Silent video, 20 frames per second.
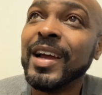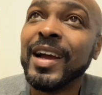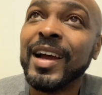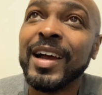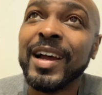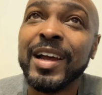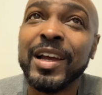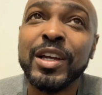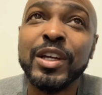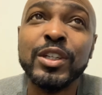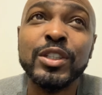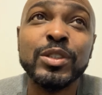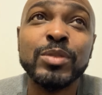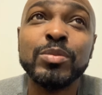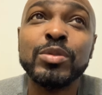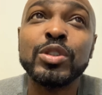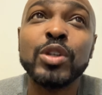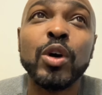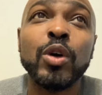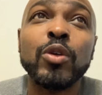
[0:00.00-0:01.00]

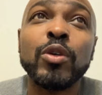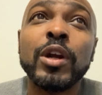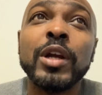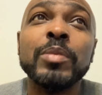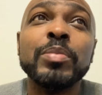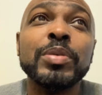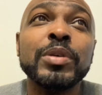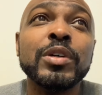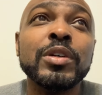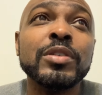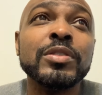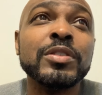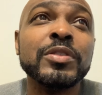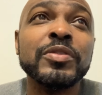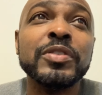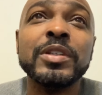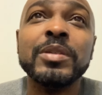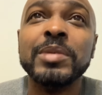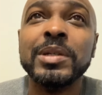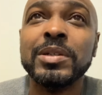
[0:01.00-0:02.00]
I'm so red pill, it's a
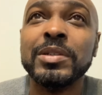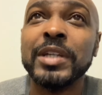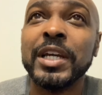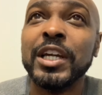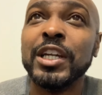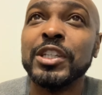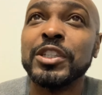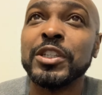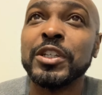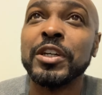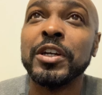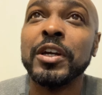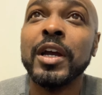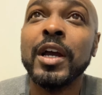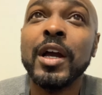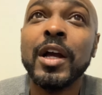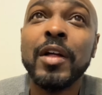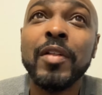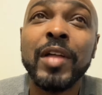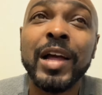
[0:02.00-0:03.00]
female nature.
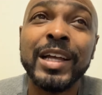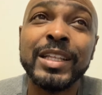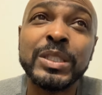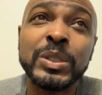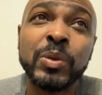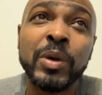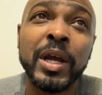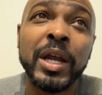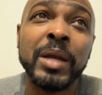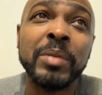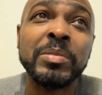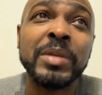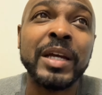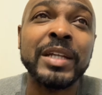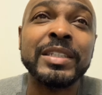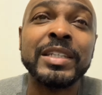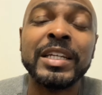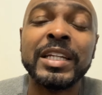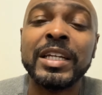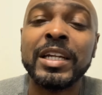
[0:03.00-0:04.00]
That's why I'm
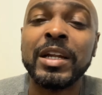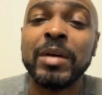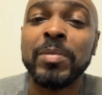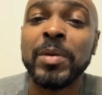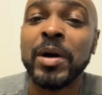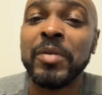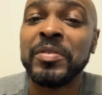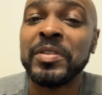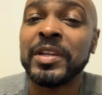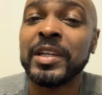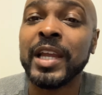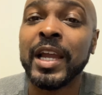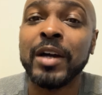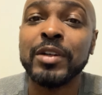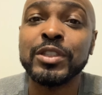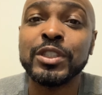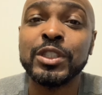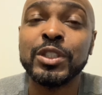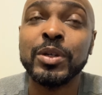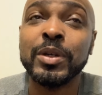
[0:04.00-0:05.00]
not getting up off the
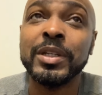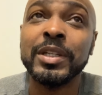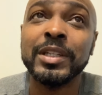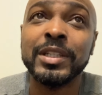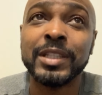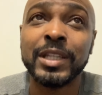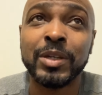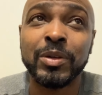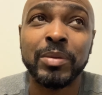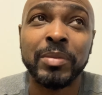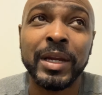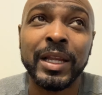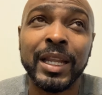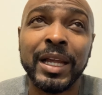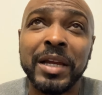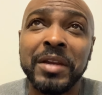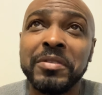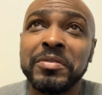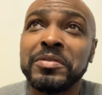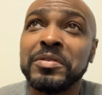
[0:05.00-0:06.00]
couch and doing anything with my
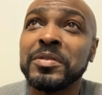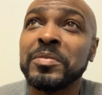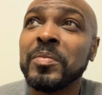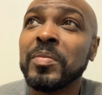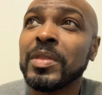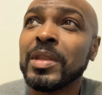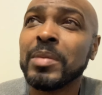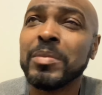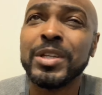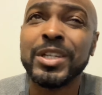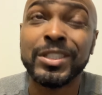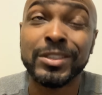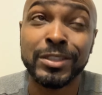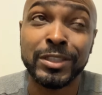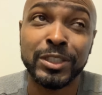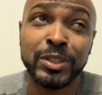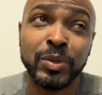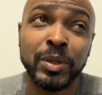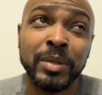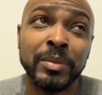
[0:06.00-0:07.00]
life. Because
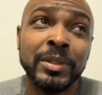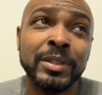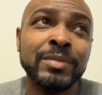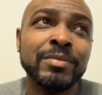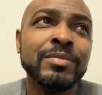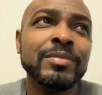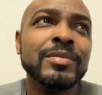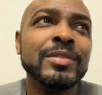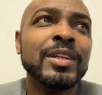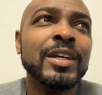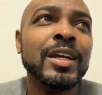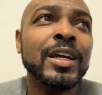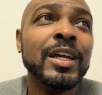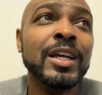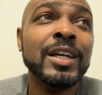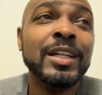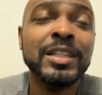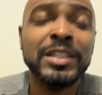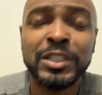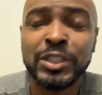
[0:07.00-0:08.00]
these women
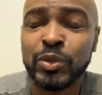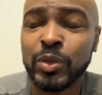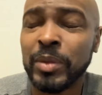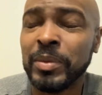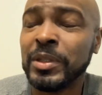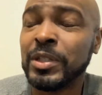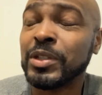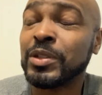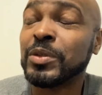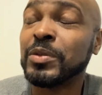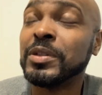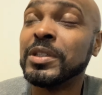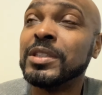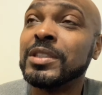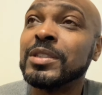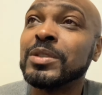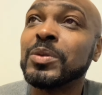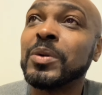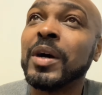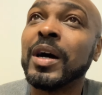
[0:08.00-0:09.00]
are the
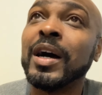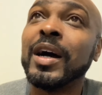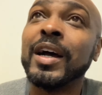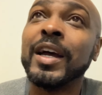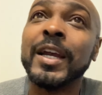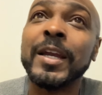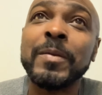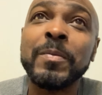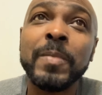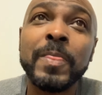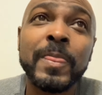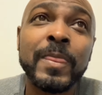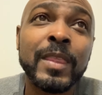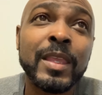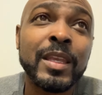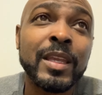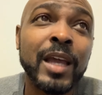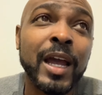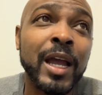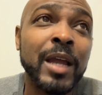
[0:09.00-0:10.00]
reason why
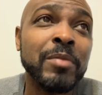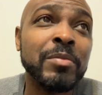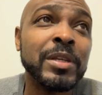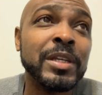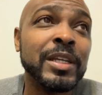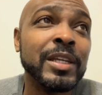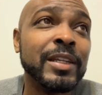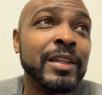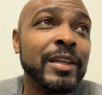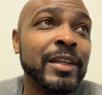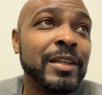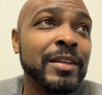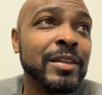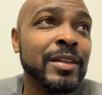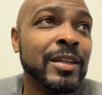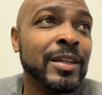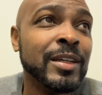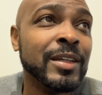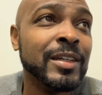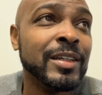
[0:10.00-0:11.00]
I'm eating
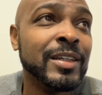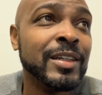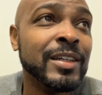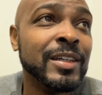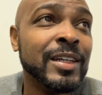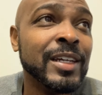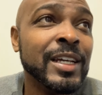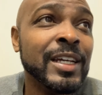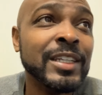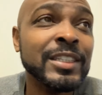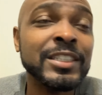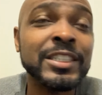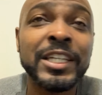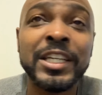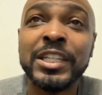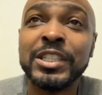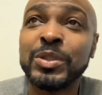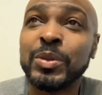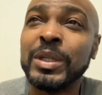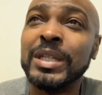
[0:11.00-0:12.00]

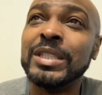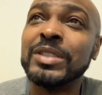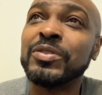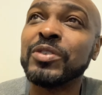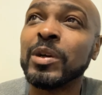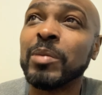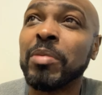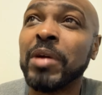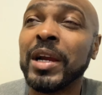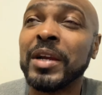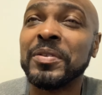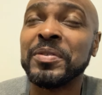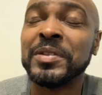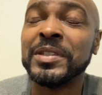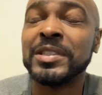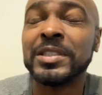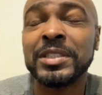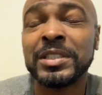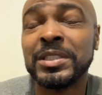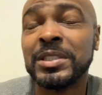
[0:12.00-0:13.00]
Cheese Whiz for
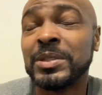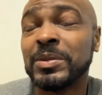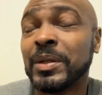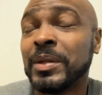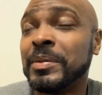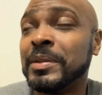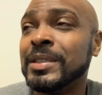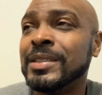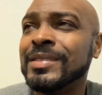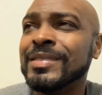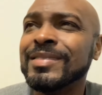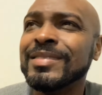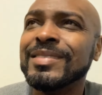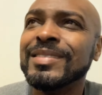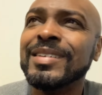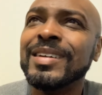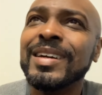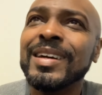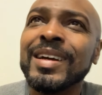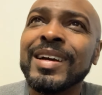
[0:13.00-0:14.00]
breakfast, these women.
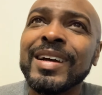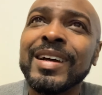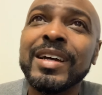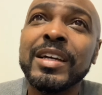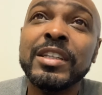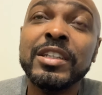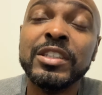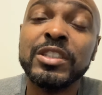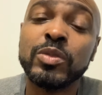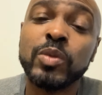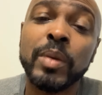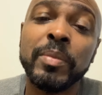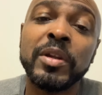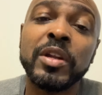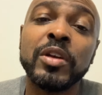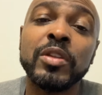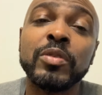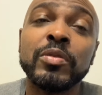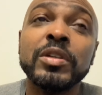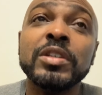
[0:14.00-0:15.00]
These women
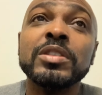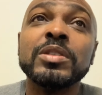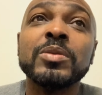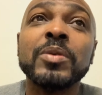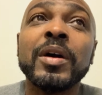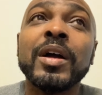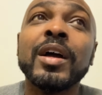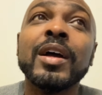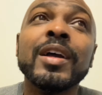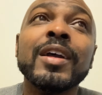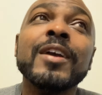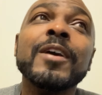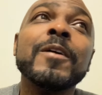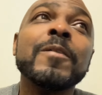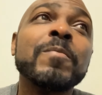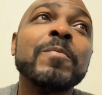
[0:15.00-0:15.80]
are the reason why